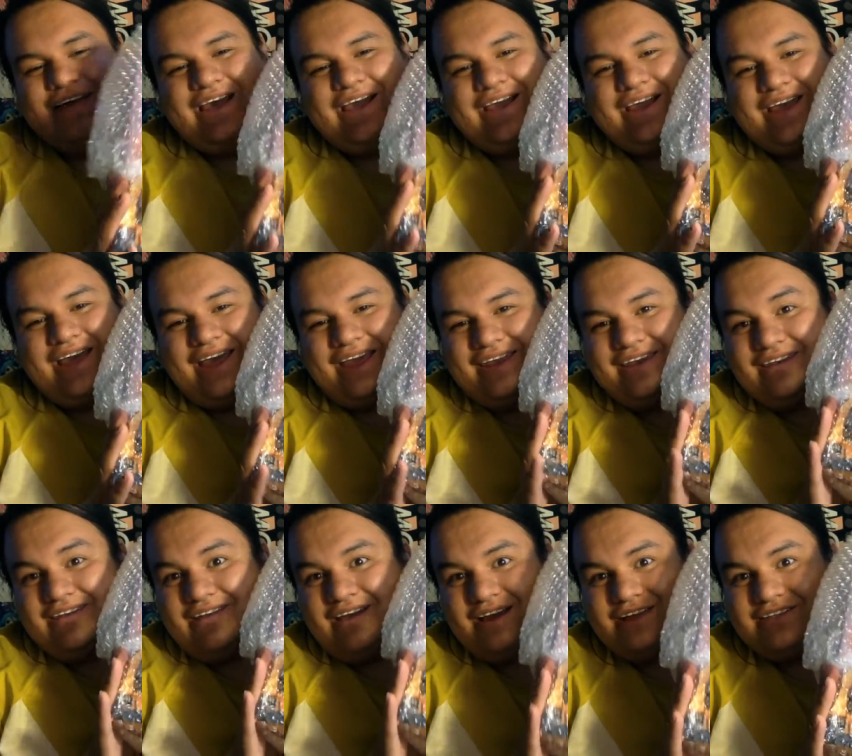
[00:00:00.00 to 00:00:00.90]
I got
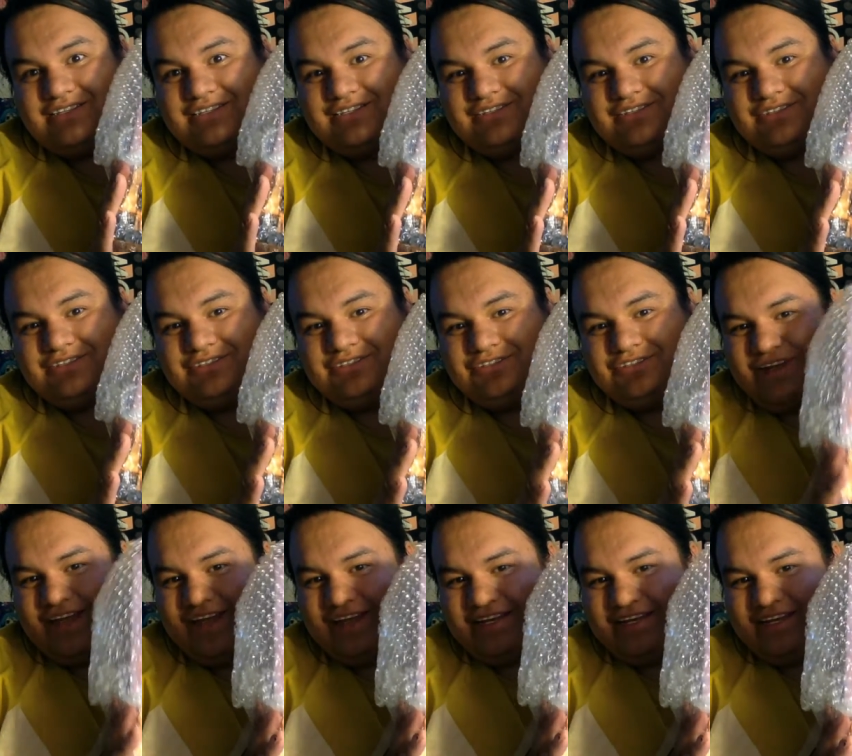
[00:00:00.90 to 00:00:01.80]
Natsu
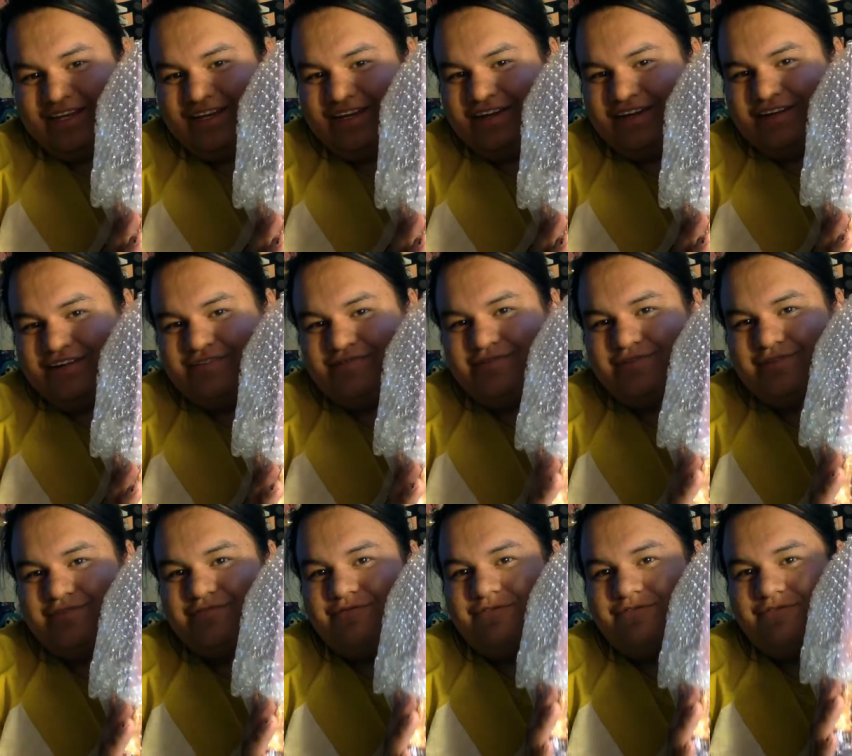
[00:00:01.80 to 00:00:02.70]
Dragneel
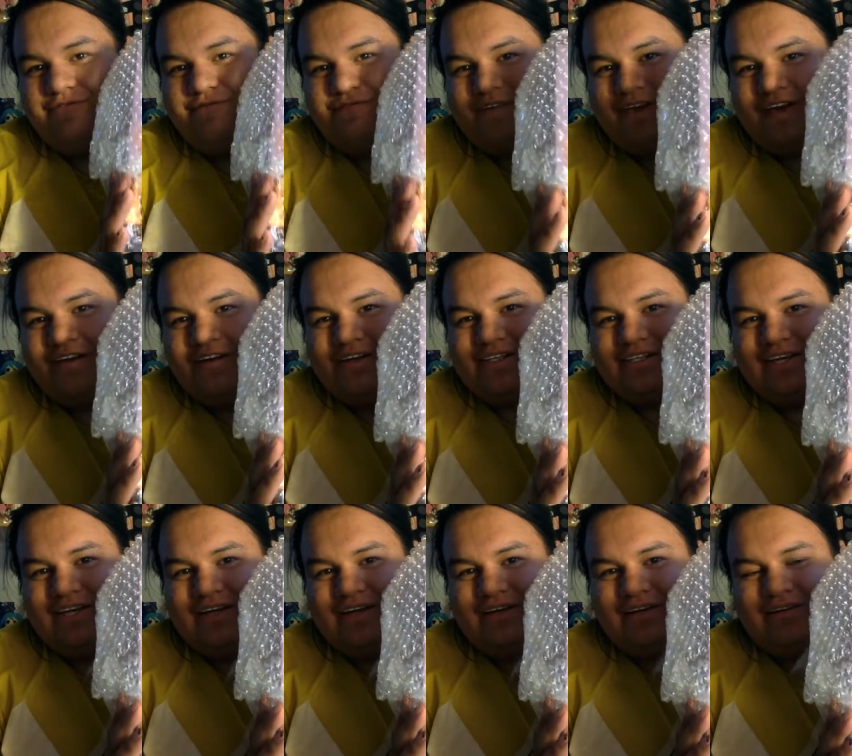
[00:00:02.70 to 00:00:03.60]
from Fairy
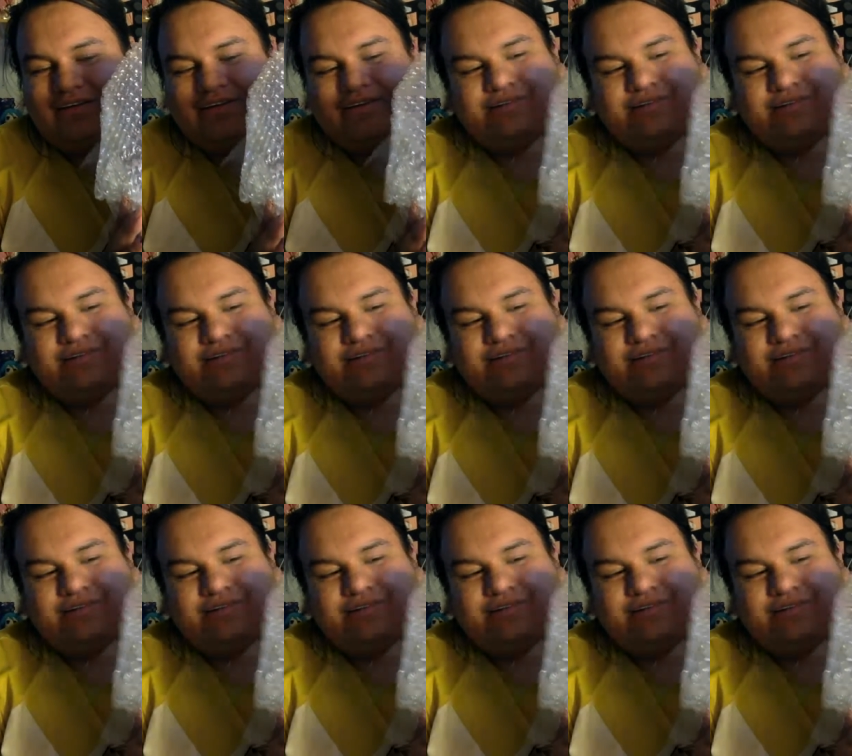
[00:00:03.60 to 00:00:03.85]
Tail.